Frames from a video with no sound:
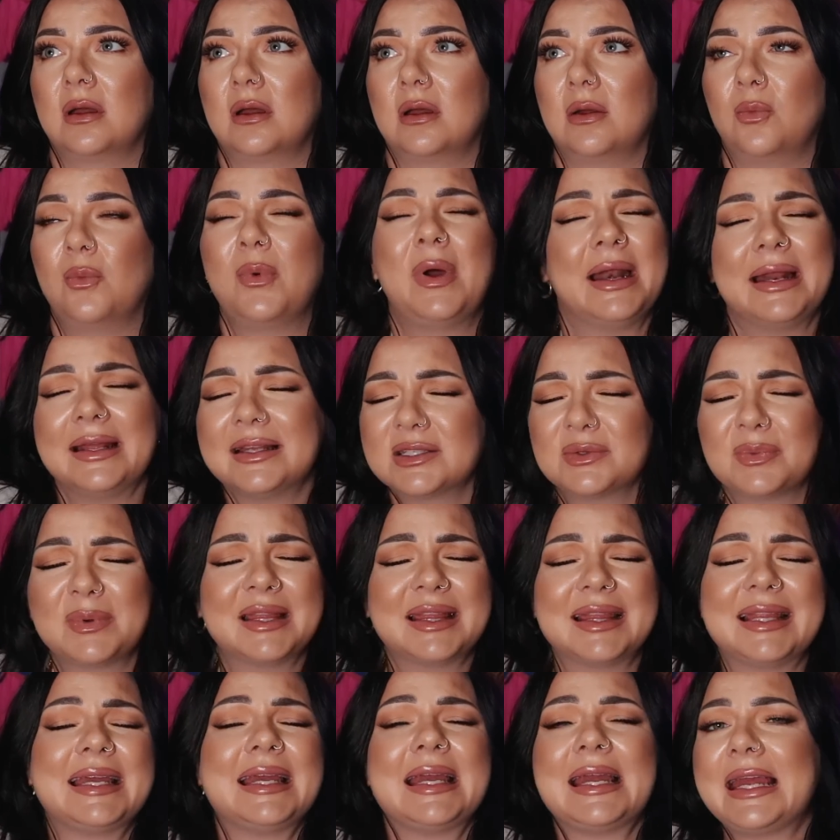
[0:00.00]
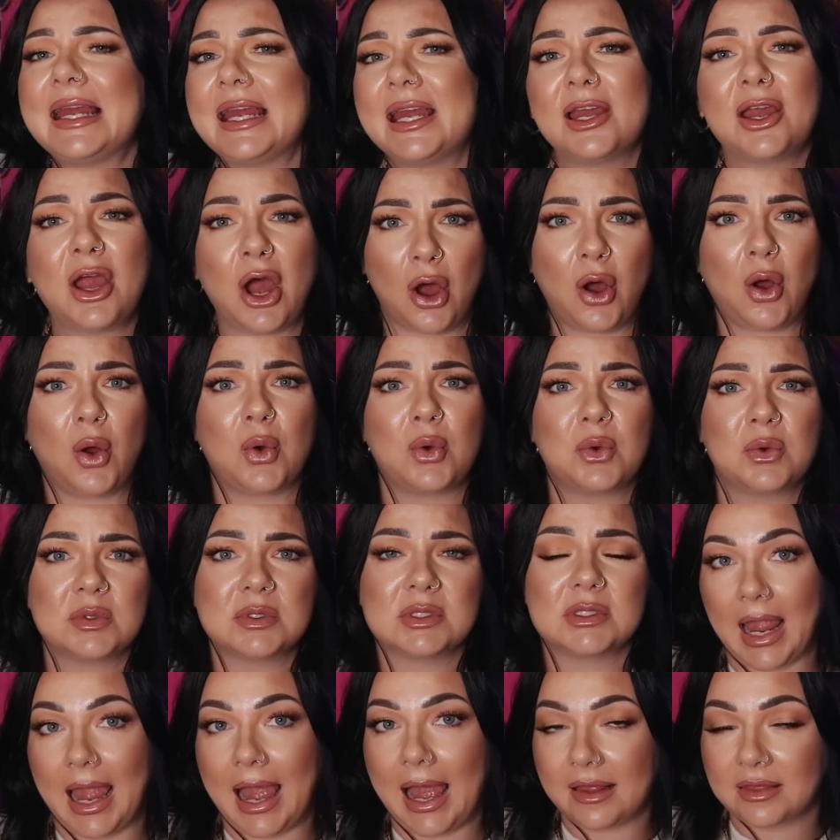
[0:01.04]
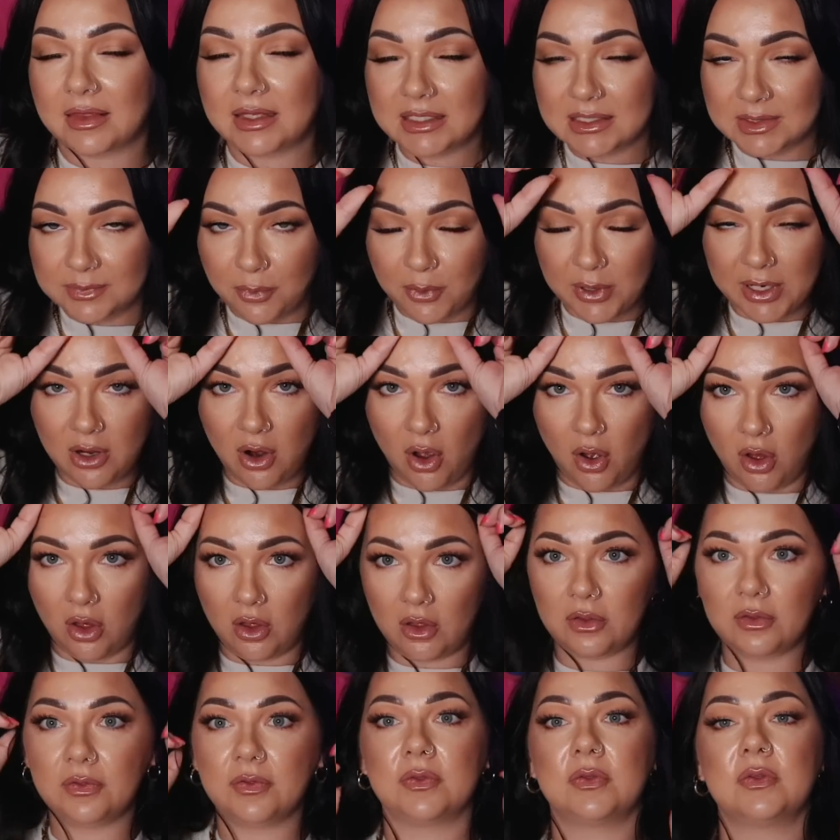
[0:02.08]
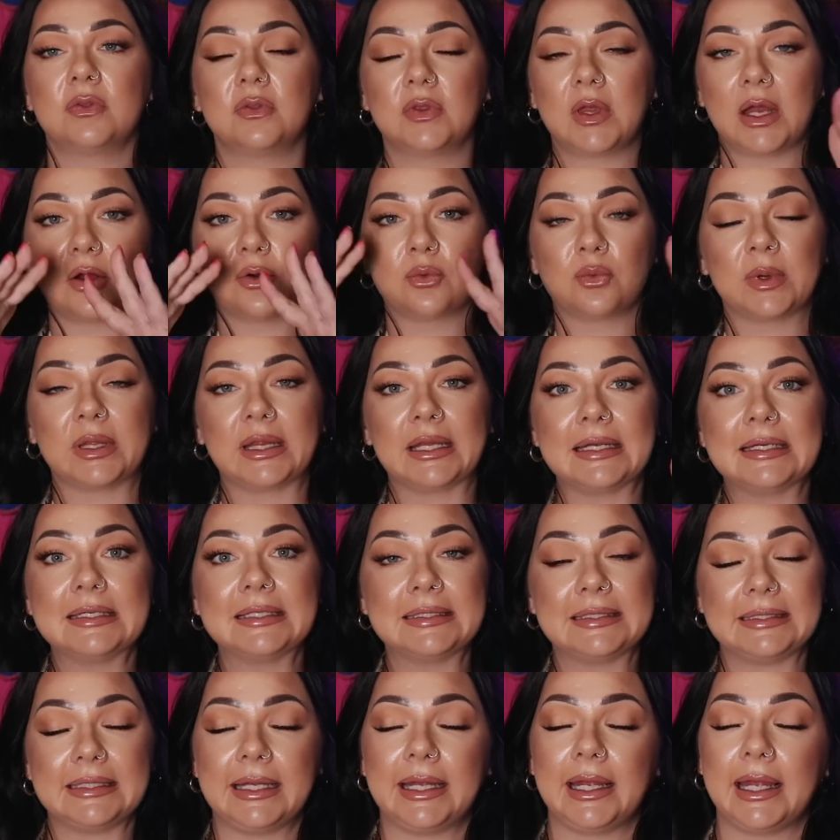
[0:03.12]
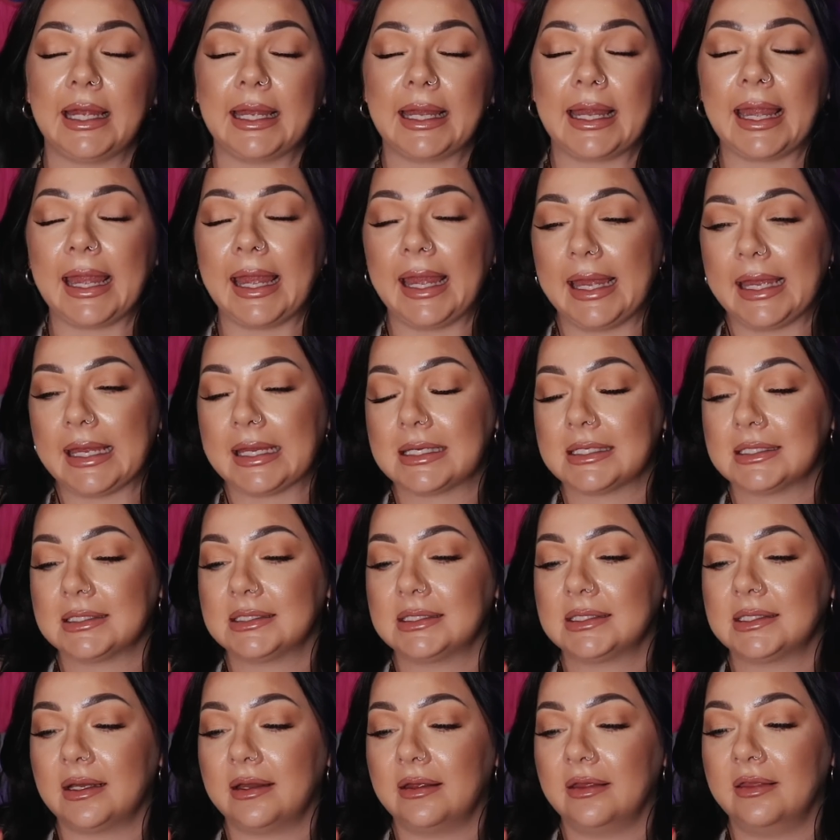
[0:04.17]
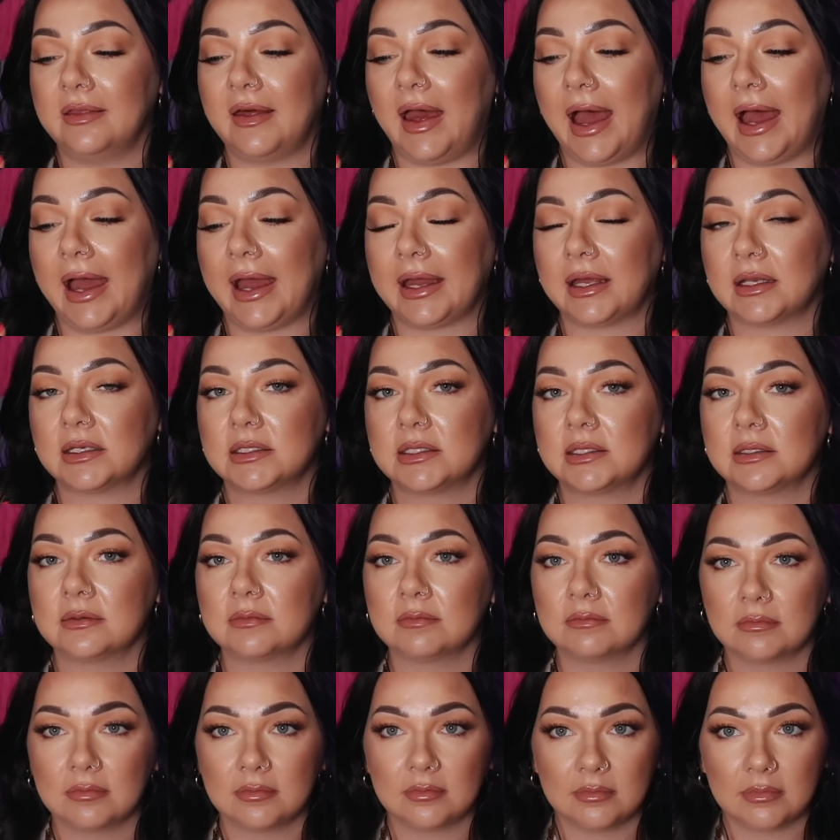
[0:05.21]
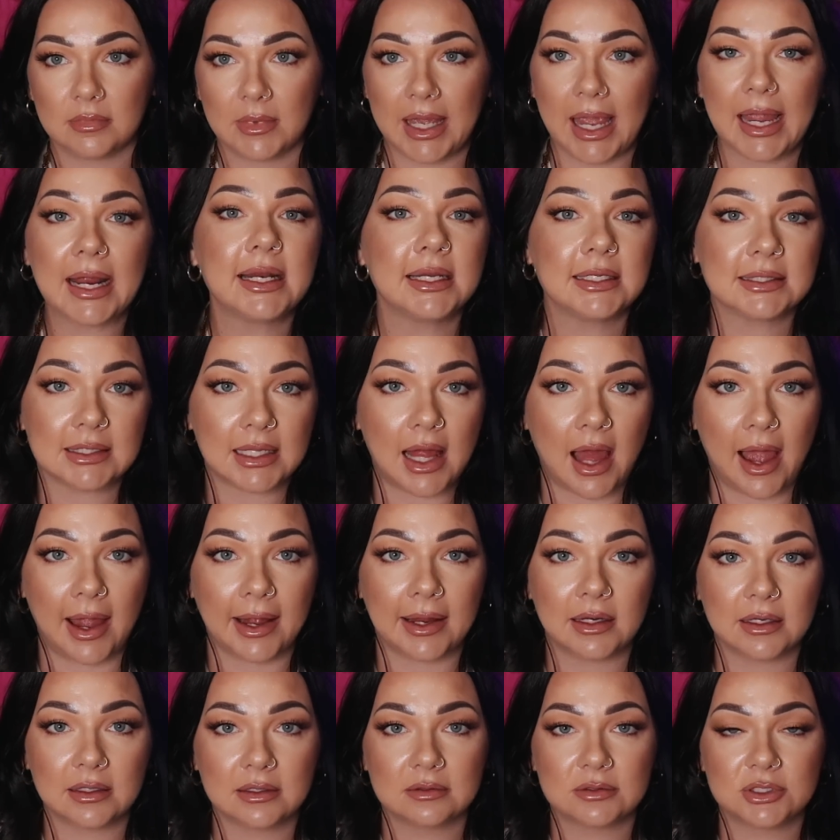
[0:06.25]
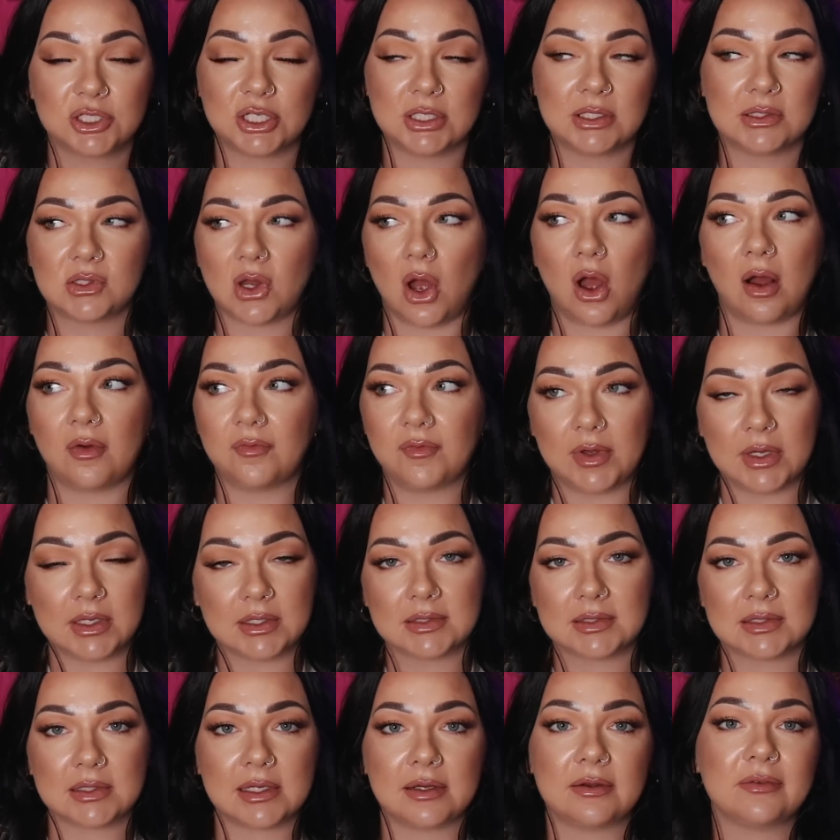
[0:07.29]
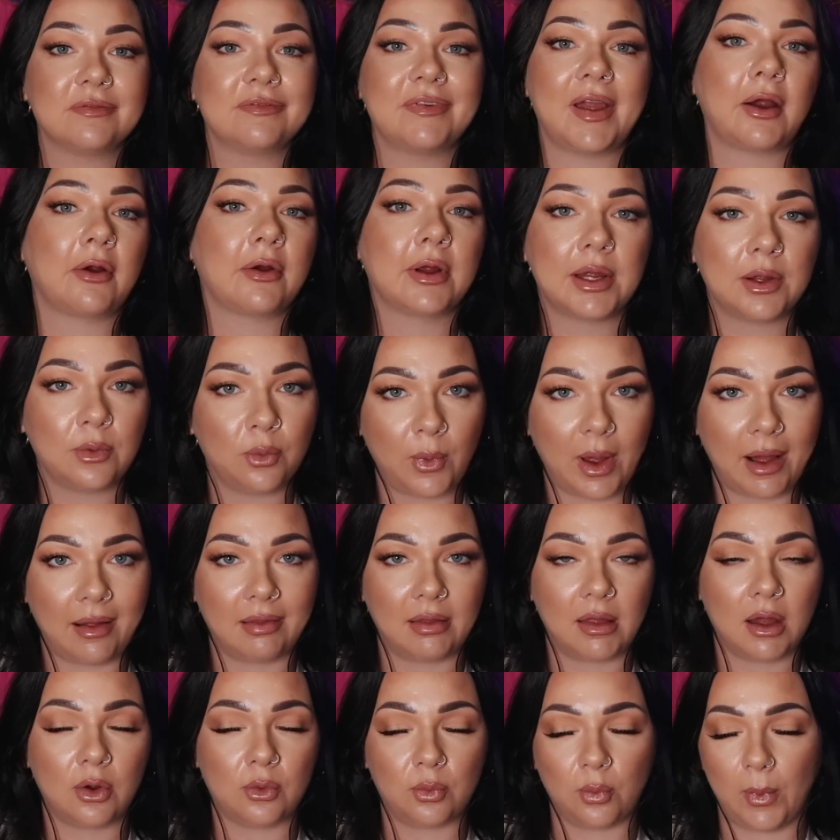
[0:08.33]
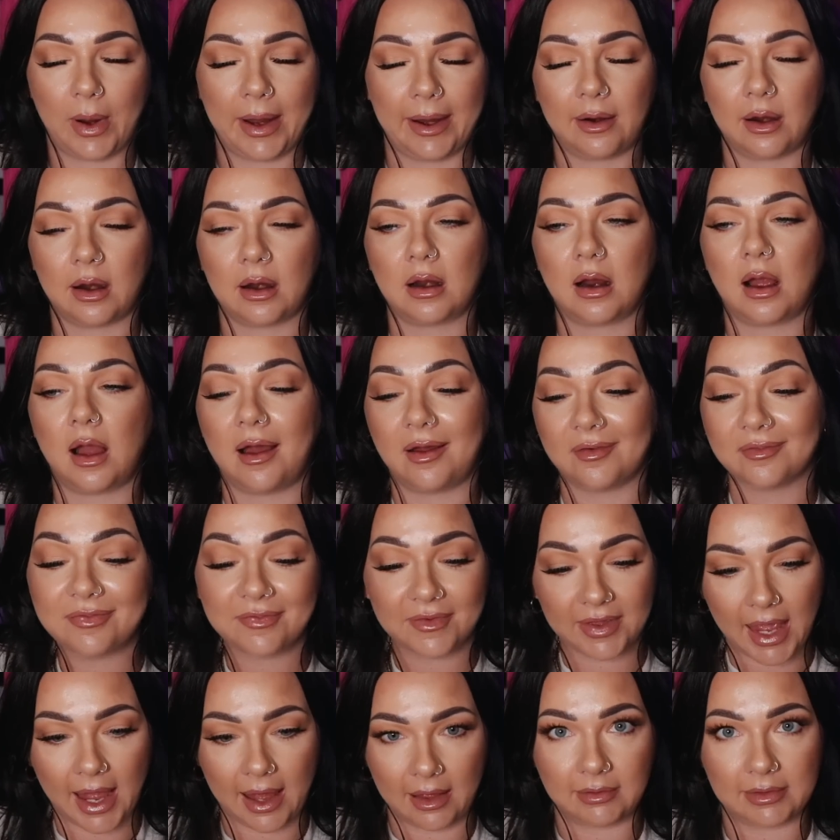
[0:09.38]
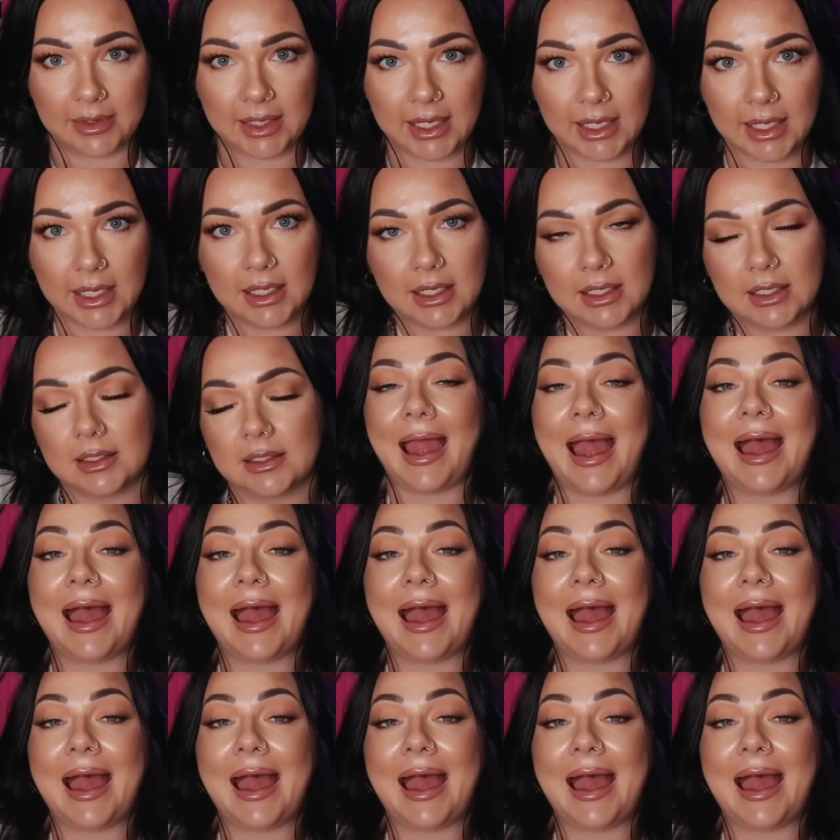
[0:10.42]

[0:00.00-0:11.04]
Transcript: What is with the egos? At this point, all they're really seeing is that Katie's lied. She's obviously very well aware of Kelly.